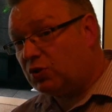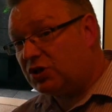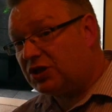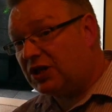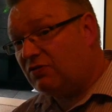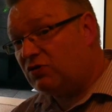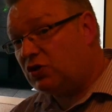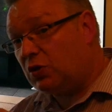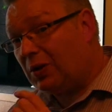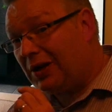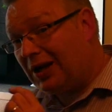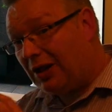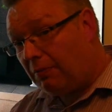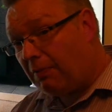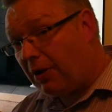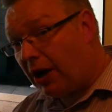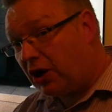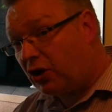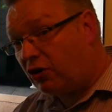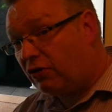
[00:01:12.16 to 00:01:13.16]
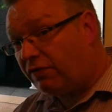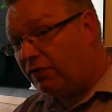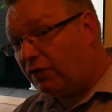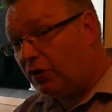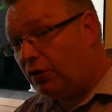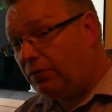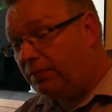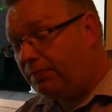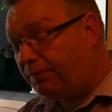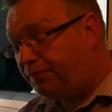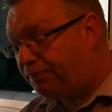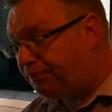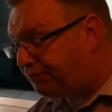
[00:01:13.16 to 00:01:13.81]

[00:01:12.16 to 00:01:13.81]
which gives you a little microphone